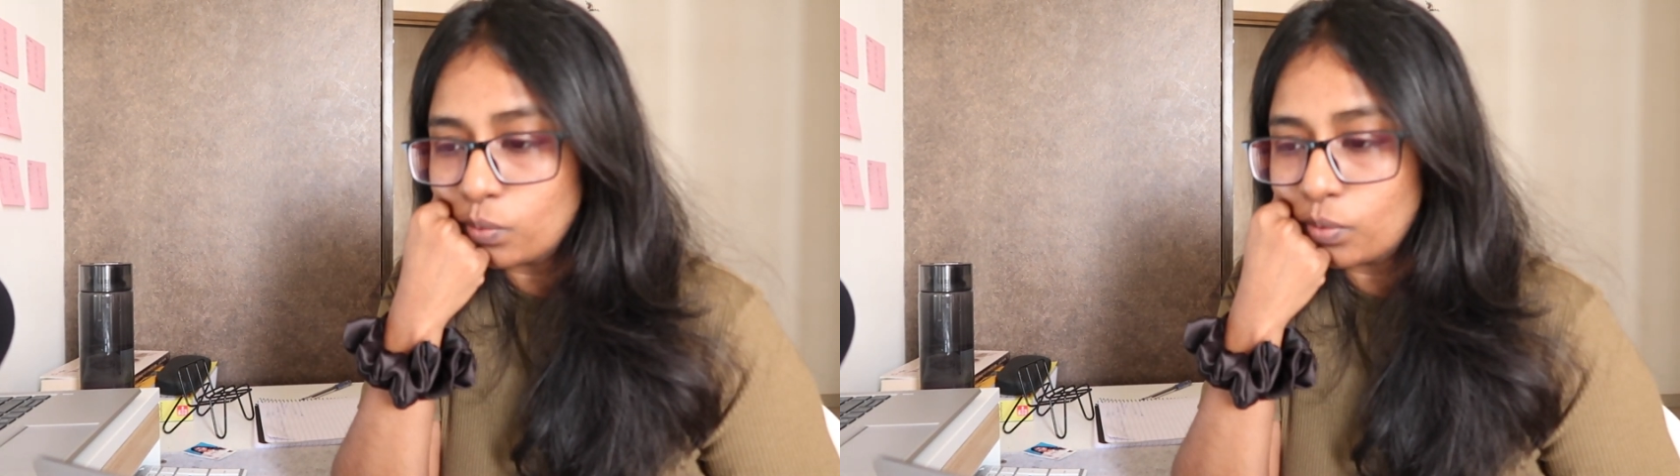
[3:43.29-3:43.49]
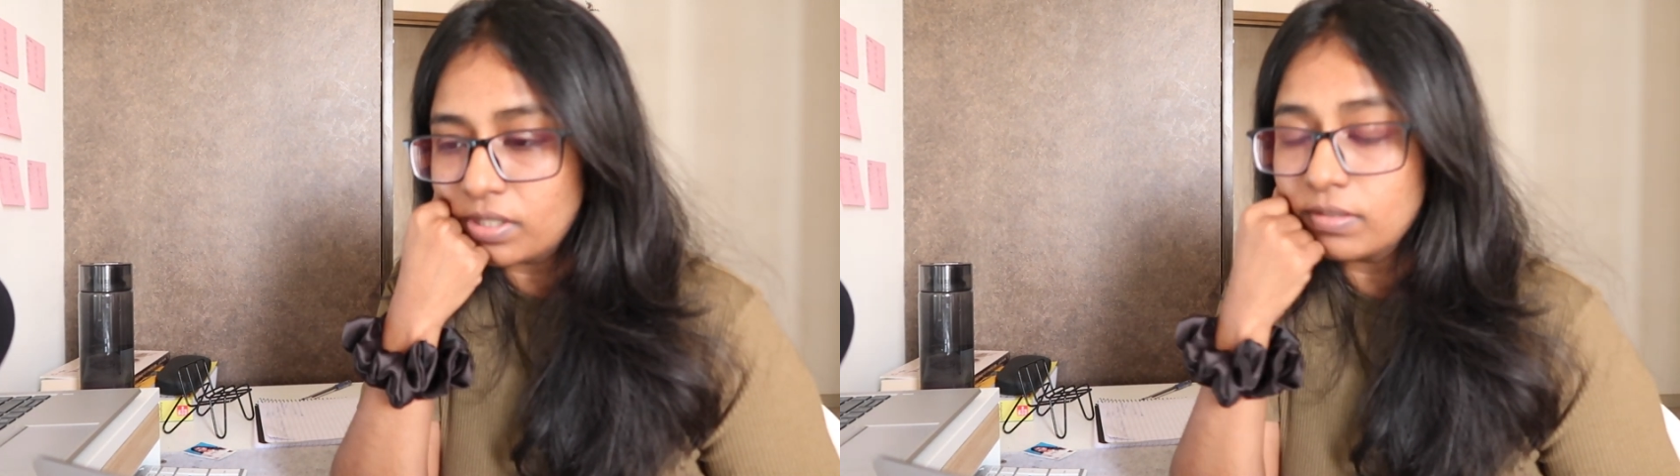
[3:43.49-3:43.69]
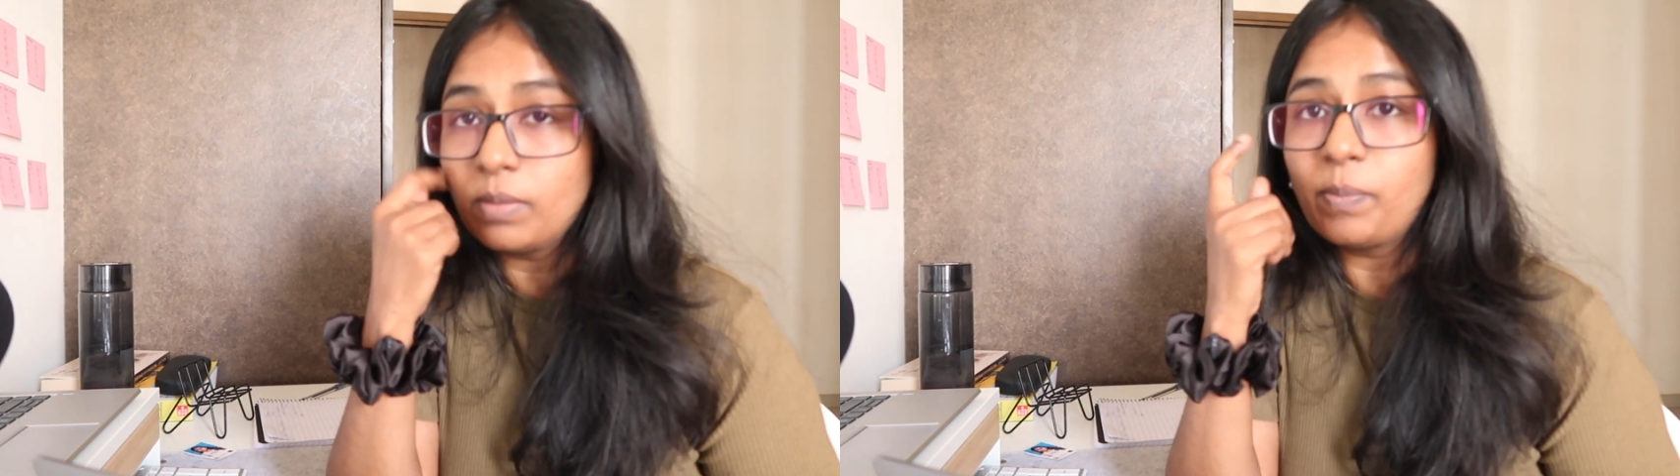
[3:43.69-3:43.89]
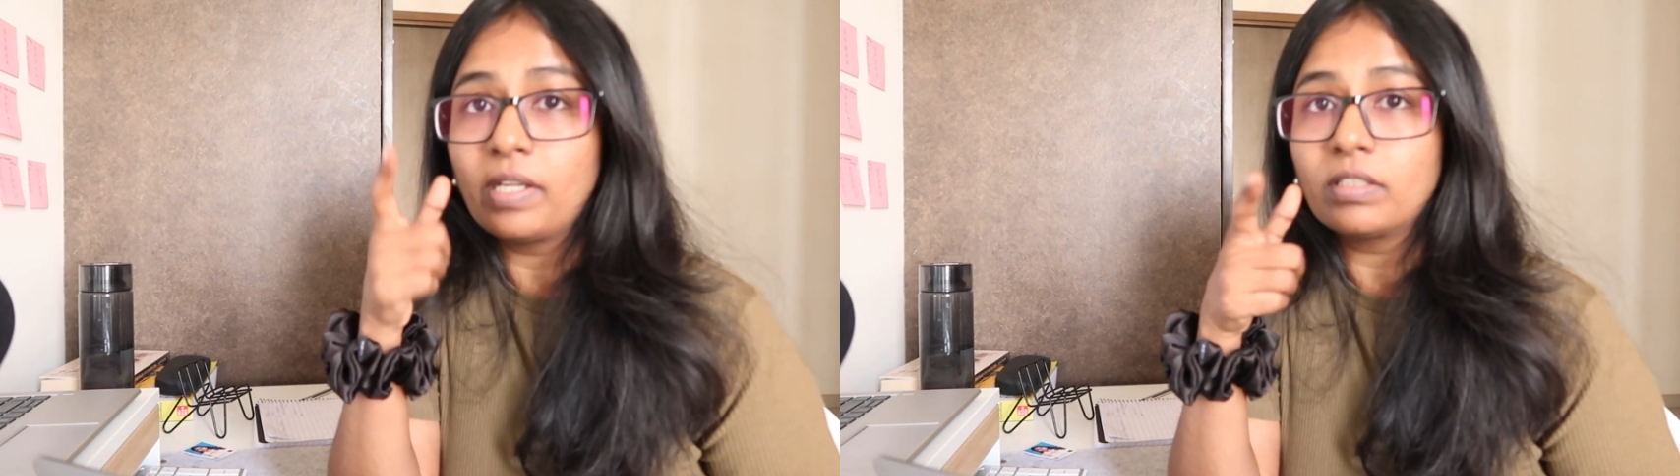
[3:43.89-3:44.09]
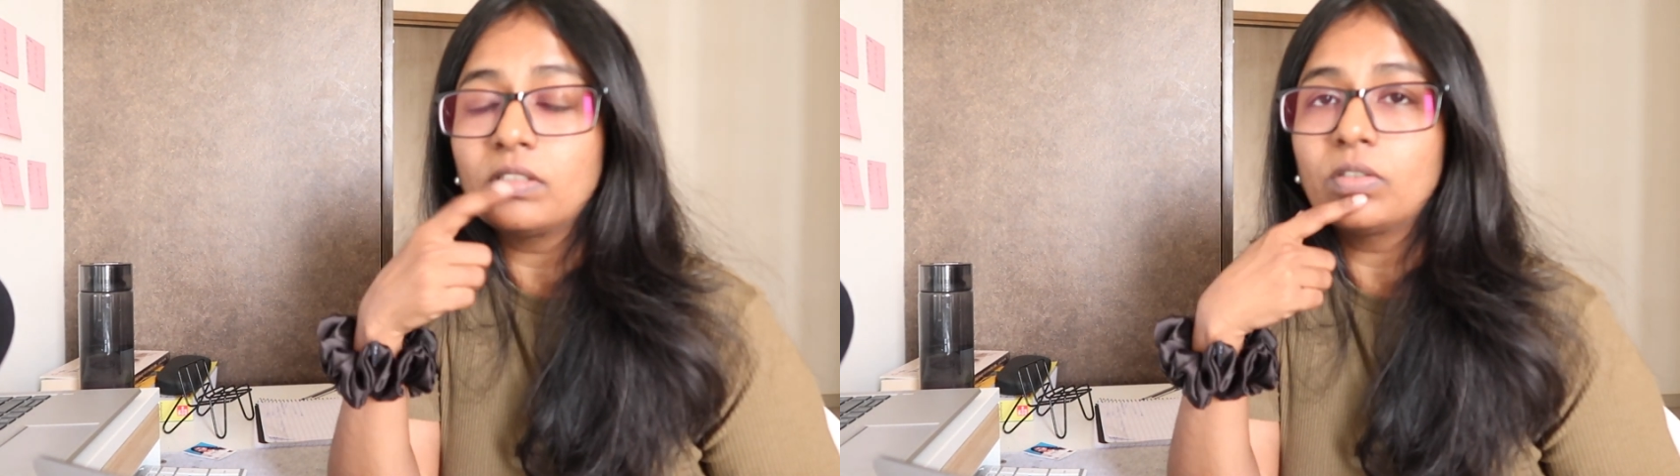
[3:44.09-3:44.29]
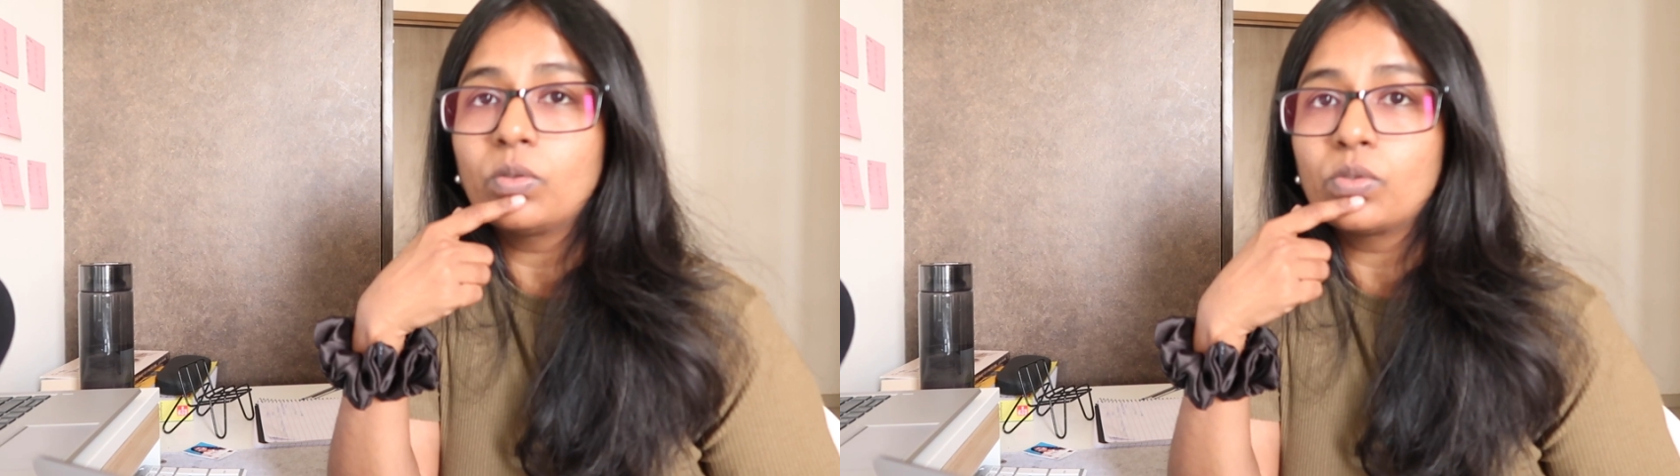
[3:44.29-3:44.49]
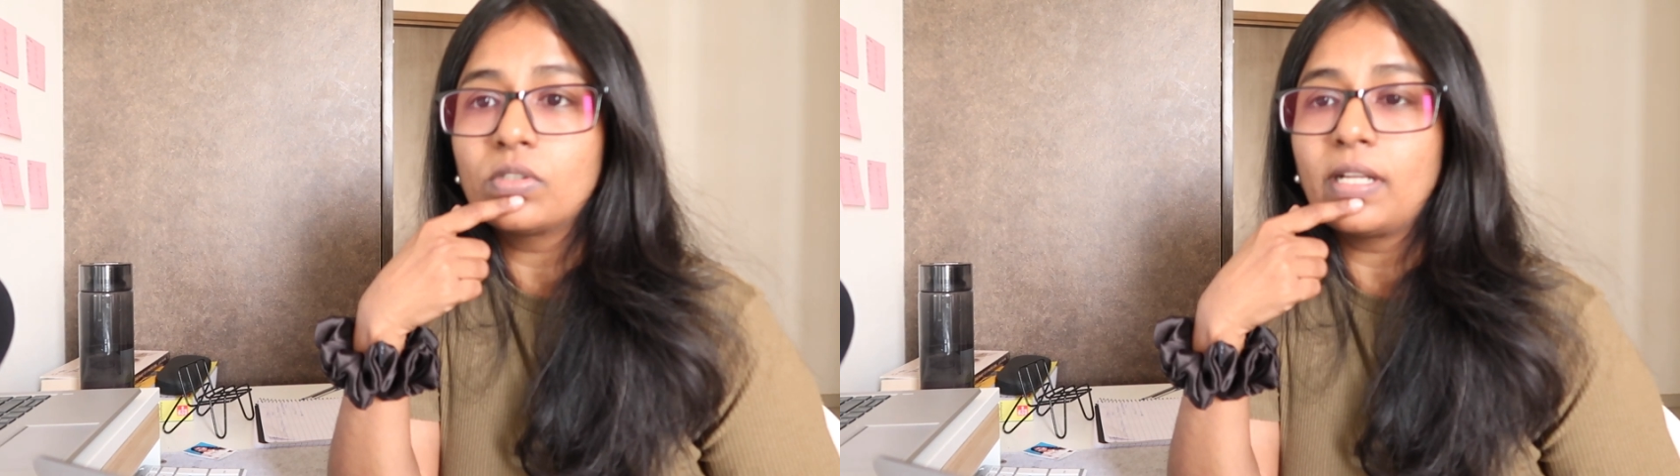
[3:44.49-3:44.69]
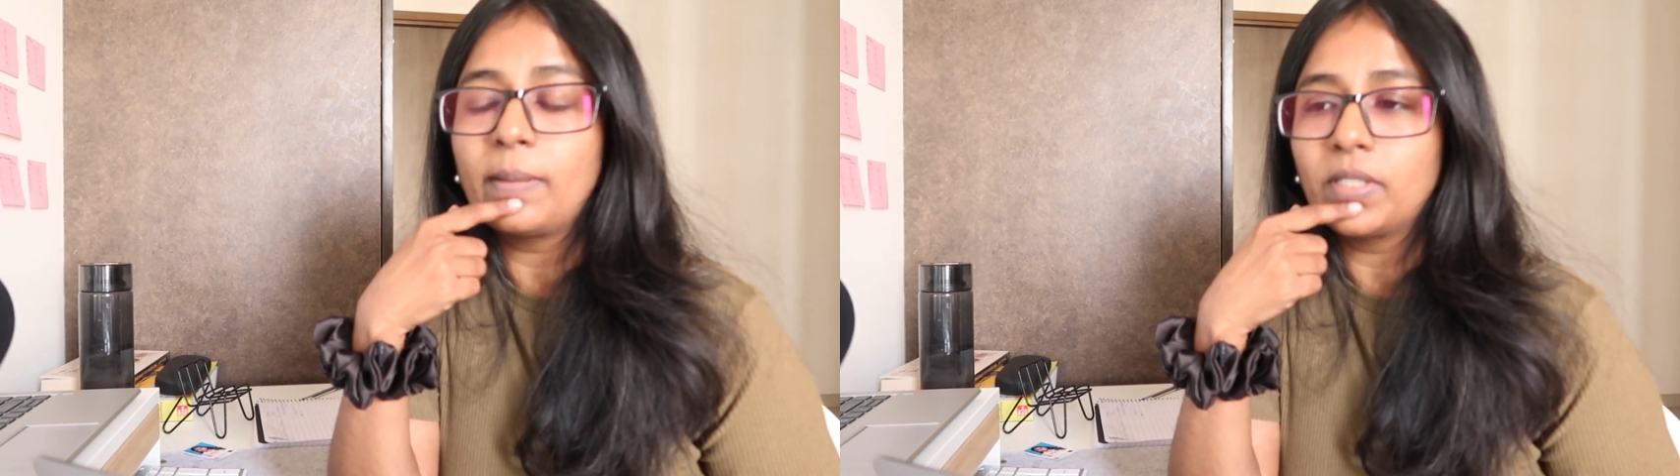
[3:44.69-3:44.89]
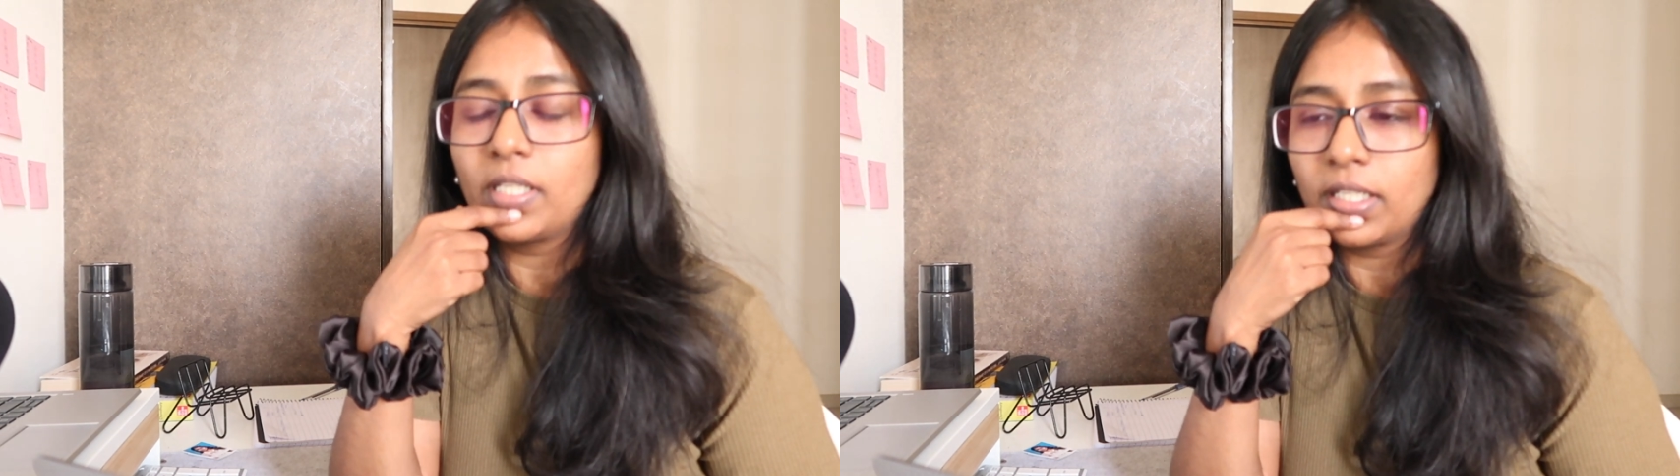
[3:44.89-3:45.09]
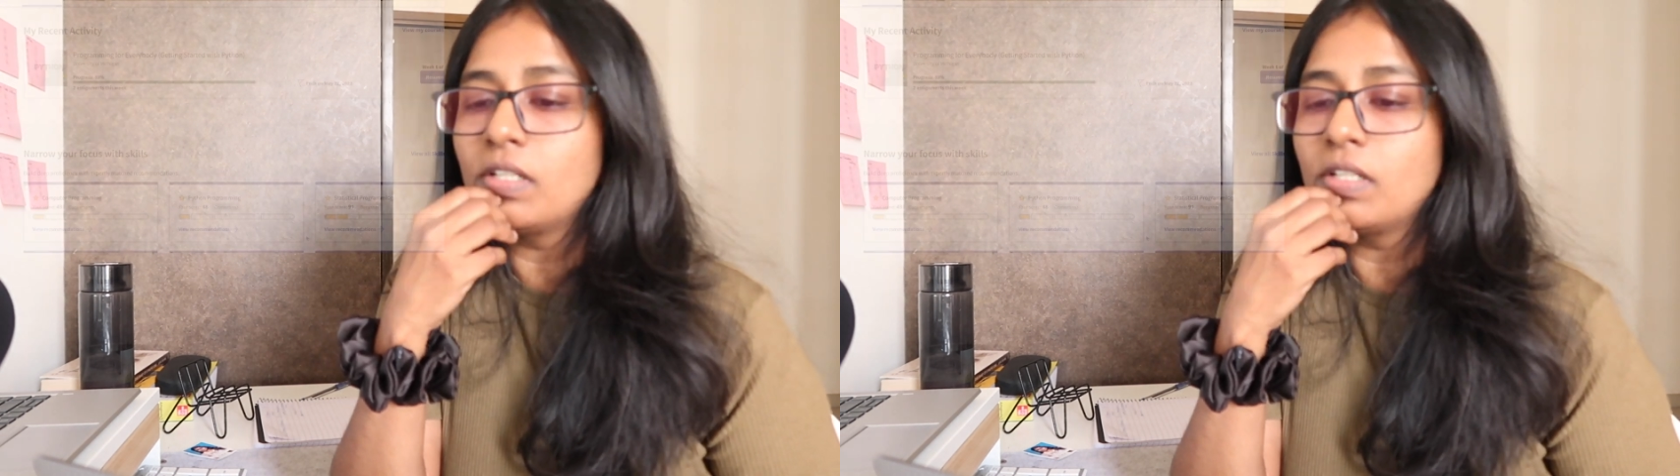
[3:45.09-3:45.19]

what is the Python course that I'm taking.